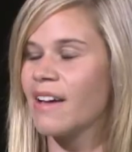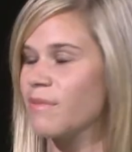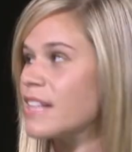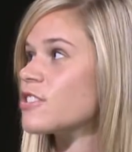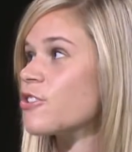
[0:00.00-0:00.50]

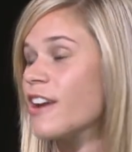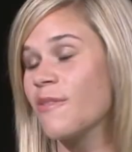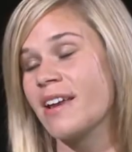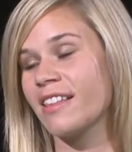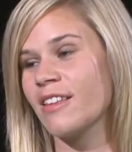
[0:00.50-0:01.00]
that's a great
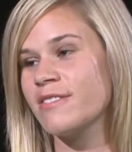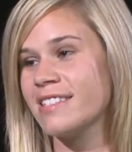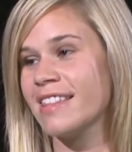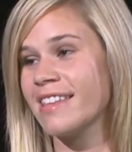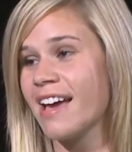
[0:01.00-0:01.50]
way to live,
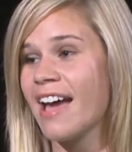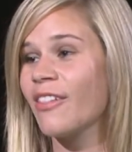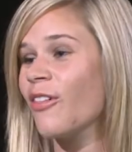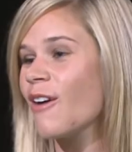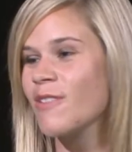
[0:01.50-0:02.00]
Cynthia. I
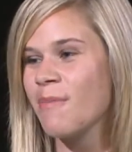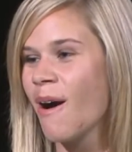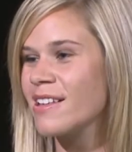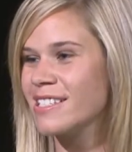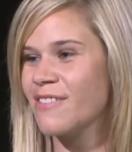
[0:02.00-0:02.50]
love your
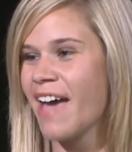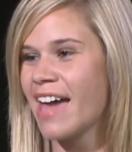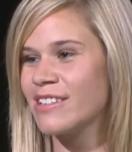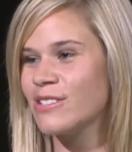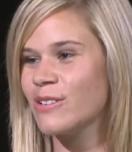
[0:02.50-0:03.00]
positive
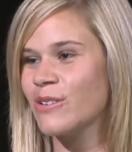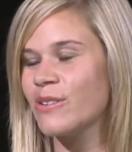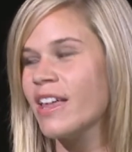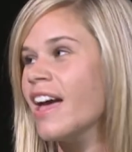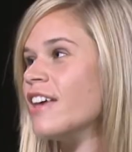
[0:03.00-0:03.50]

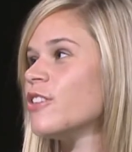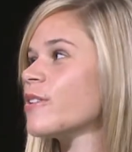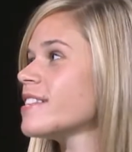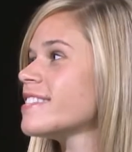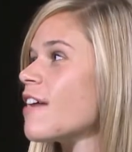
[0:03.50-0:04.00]
attitude. You
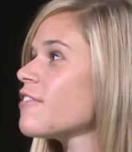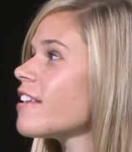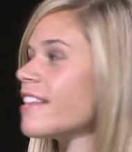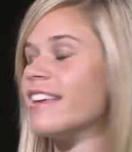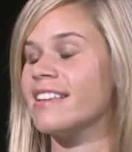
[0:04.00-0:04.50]
can
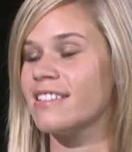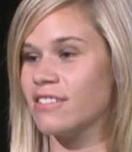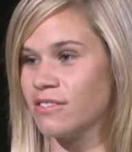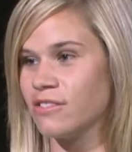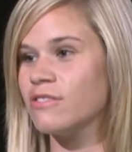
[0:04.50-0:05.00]
definitely
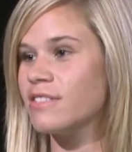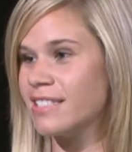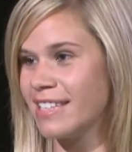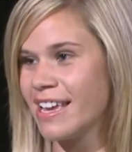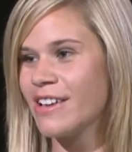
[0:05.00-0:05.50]

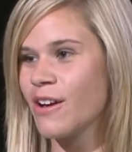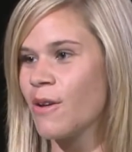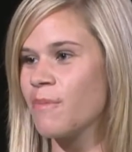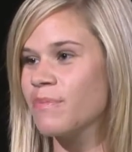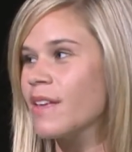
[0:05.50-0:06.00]
see
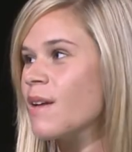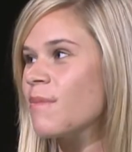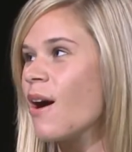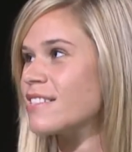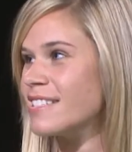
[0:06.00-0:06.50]
your
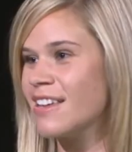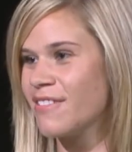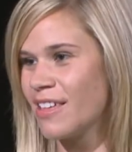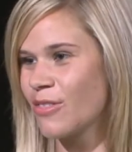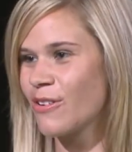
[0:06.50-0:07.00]

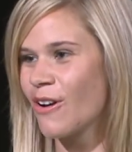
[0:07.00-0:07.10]
positivity through your